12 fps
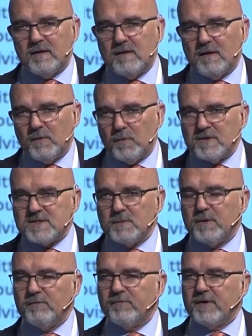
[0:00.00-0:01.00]
uh, it will
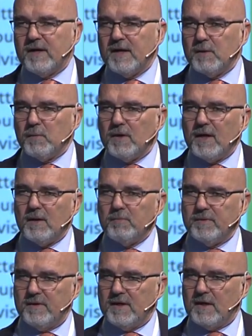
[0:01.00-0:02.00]
simplify, it will help
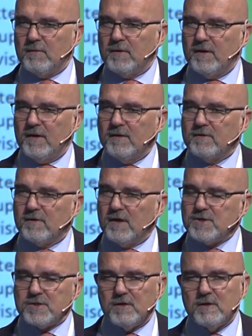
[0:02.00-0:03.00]
in our
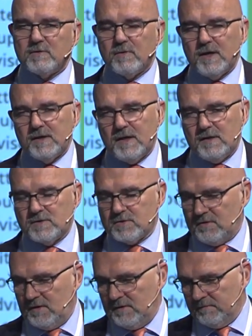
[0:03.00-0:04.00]
international trade and so
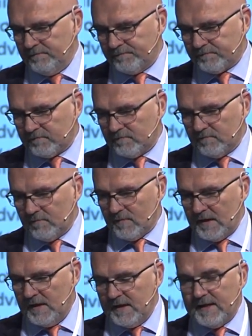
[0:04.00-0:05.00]
on.
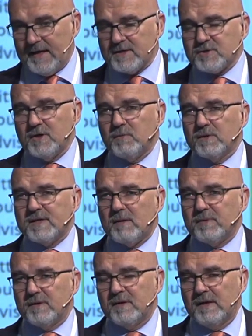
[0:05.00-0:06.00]
Actually, what
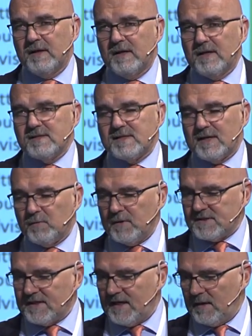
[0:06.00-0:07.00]
happened is that we
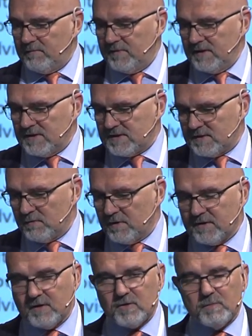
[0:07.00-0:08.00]
set up this
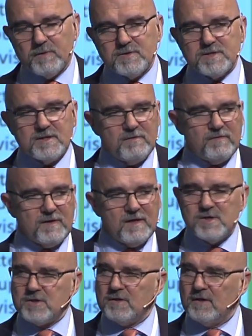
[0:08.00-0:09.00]
working group on
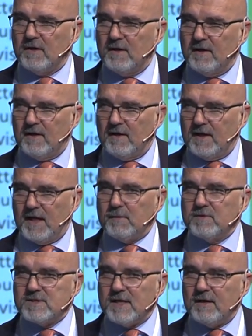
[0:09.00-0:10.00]
certification and I
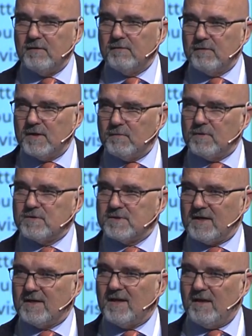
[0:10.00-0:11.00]
would tell you it was
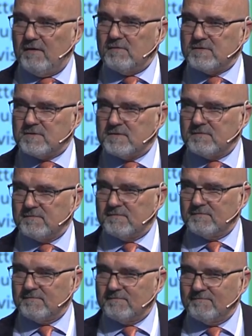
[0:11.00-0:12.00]
a chaos.
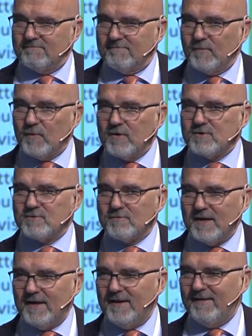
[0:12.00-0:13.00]
It was
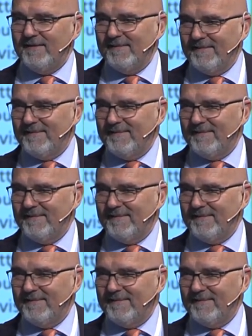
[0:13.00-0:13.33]
really